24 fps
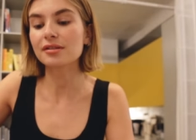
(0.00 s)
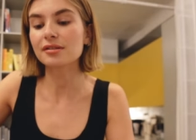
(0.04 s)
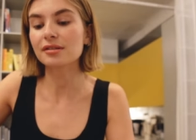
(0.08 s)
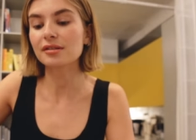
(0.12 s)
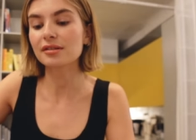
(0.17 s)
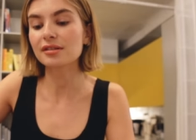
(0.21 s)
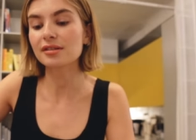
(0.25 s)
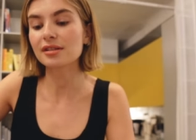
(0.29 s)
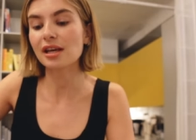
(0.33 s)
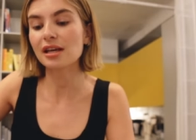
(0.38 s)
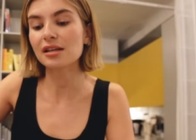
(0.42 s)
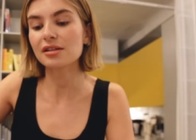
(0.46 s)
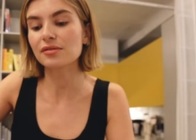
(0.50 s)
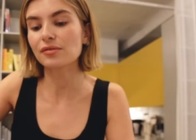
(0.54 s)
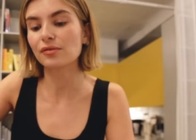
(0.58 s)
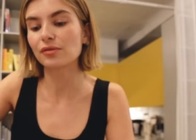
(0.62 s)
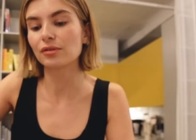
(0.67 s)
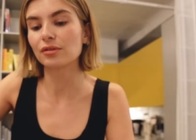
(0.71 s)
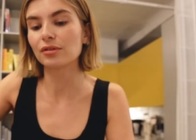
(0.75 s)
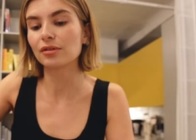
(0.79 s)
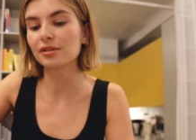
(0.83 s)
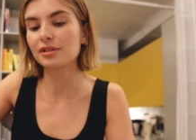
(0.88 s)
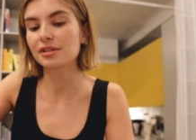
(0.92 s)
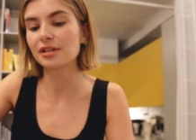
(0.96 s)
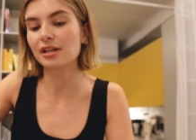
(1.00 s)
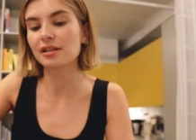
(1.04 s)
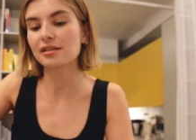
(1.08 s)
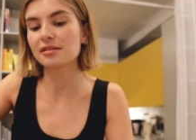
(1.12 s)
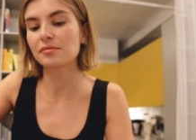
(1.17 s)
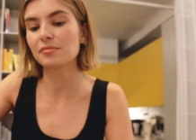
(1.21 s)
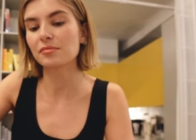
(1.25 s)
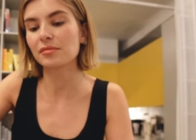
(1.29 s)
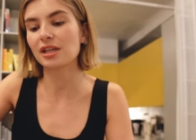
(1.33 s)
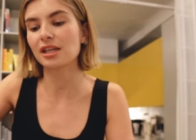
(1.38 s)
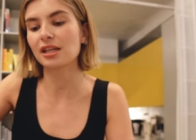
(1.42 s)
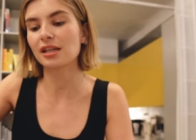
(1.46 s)
successful, it
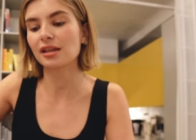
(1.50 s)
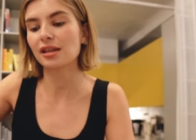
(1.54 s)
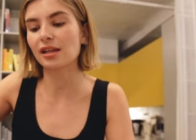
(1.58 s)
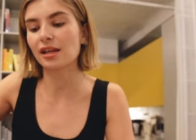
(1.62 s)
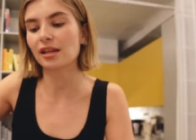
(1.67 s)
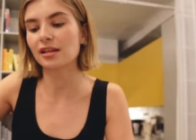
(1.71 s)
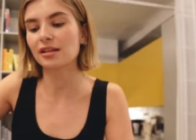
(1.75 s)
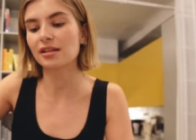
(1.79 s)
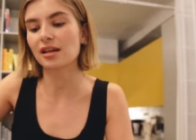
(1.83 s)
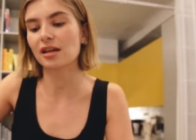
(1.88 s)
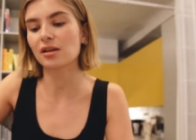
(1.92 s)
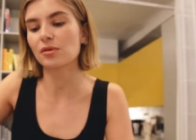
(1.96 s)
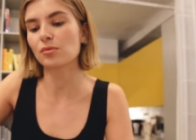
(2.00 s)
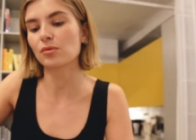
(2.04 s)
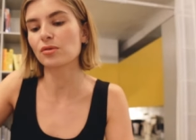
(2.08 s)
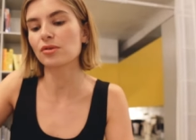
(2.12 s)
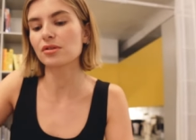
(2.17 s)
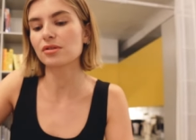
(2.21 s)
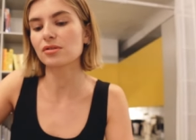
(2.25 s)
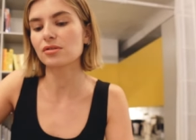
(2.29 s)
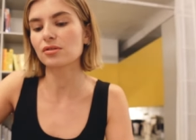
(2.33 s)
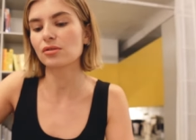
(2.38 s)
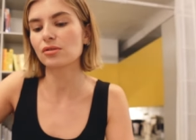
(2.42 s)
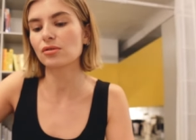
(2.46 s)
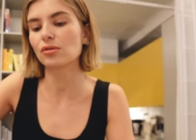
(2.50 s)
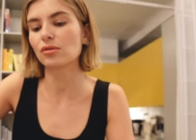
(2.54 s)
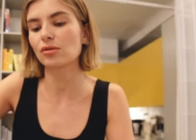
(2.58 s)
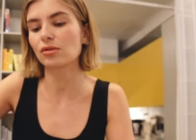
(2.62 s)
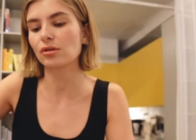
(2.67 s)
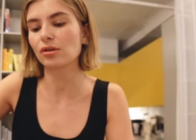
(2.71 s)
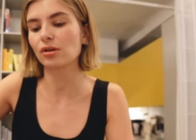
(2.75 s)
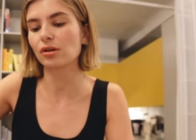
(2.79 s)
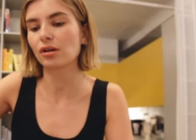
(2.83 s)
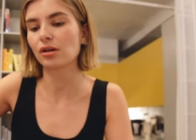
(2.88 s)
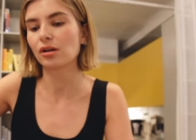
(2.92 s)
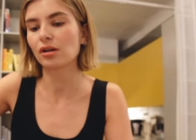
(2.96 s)
doesn't mean that that was
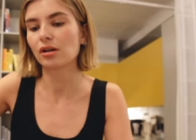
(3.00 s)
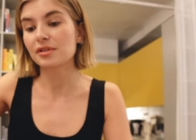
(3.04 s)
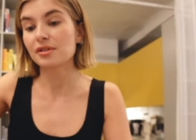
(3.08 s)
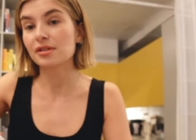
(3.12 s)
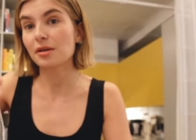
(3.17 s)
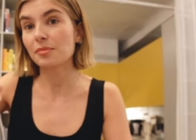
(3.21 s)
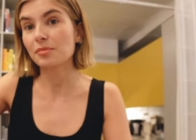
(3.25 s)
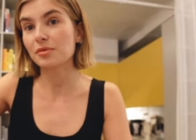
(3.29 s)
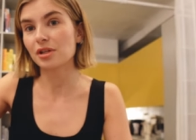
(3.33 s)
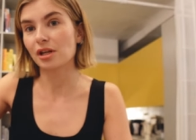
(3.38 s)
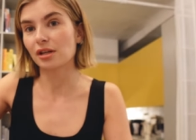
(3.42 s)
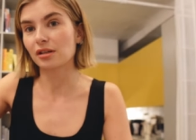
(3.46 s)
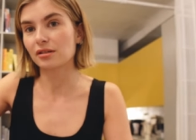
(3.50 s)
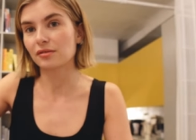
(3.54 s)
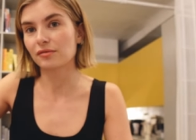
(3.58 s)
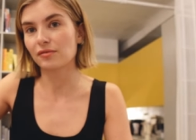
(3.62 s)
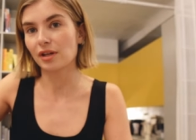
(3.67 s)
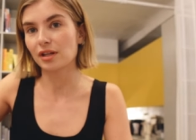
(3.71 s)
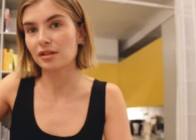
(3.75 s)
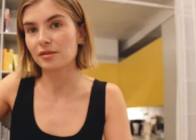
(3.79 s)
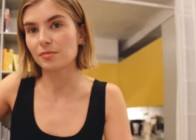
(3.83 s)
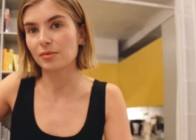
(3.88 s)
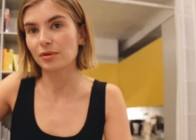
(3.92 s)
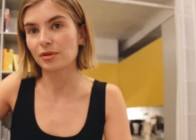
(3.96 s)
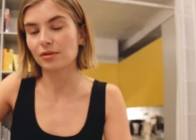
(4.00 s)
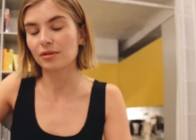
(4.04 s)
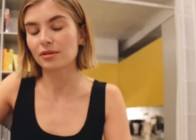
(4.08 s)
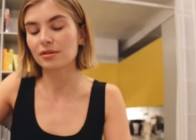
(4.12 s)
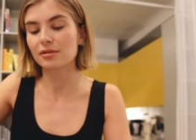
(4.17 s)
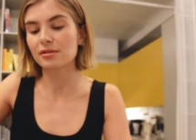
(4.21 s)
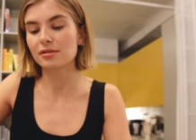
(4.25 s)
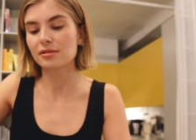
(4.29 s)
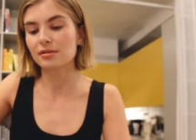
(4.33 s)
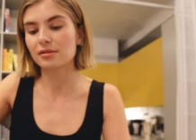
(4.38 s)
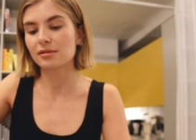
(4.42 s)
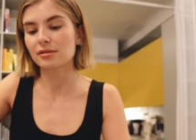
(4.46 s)
your subject of
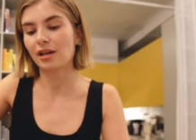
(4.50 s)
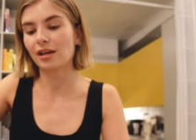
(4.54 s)
experience.